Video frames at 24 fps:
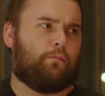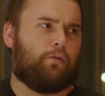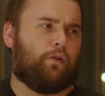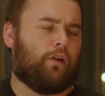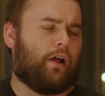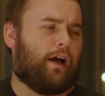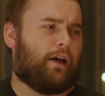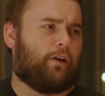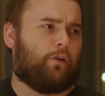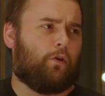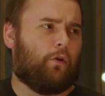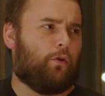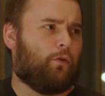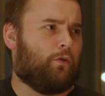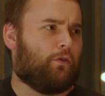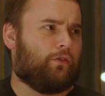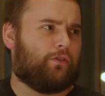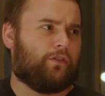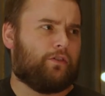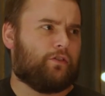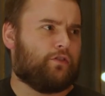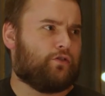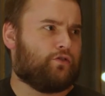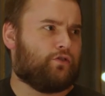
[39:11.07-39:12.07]
plot
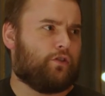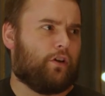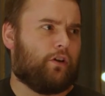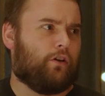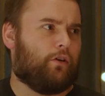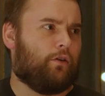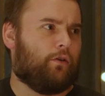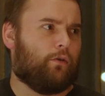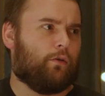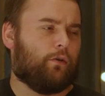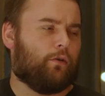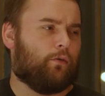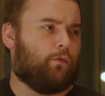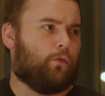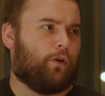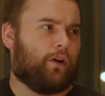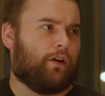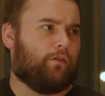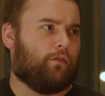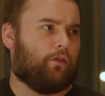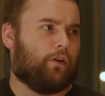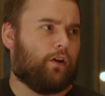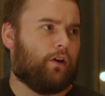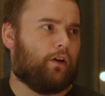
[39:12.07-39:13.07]
holes in the show or
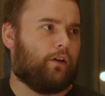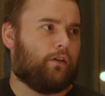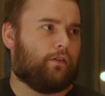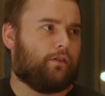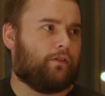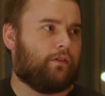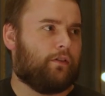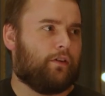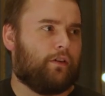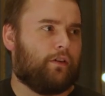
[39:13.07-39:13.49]
whatever else.